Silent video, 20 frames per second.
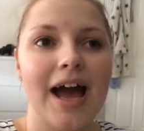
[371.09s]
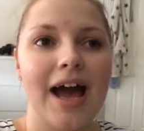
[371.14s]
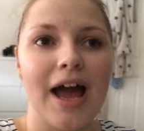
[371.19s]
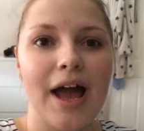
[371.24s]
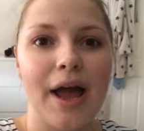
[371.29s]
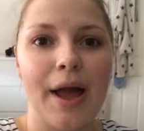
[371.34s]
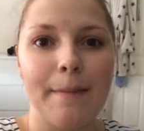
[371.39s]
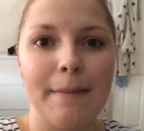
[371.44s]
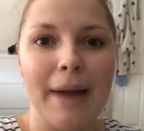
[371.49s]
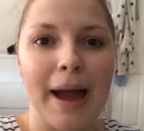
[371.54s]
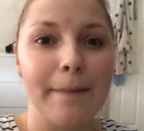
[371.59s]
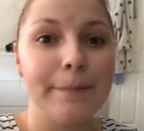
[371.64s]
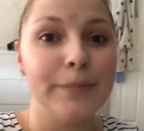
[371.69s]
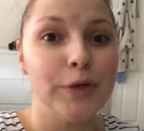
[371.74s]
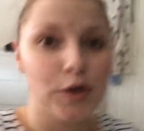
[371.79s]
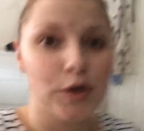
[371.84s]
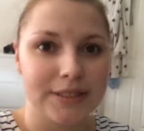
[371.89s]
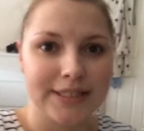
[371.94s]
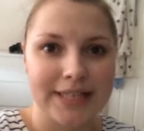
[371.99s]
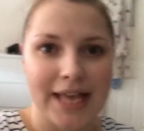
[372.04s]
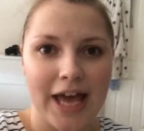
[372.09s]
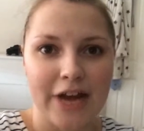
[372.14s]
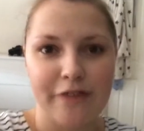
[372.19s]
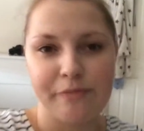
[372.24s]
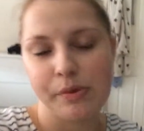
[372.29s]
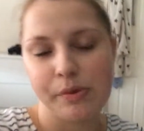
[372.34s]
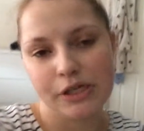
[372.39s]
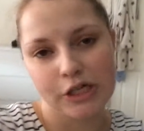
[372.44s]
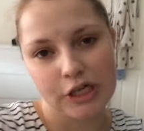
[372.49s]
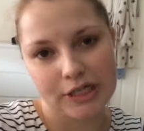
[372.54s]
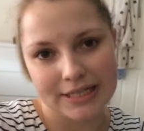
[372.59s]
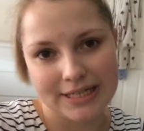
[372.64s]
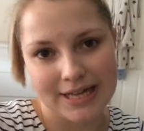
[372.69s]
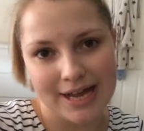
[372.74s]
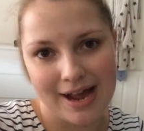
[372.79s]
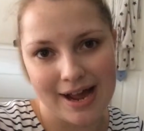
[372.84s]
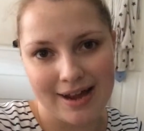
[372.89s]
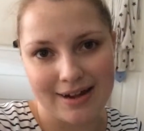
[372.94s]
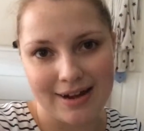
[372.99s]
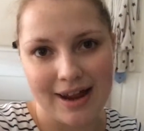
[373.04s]
um, I'm not scared of putting on
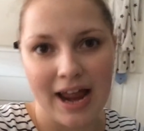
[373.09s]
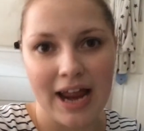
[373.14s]
tan.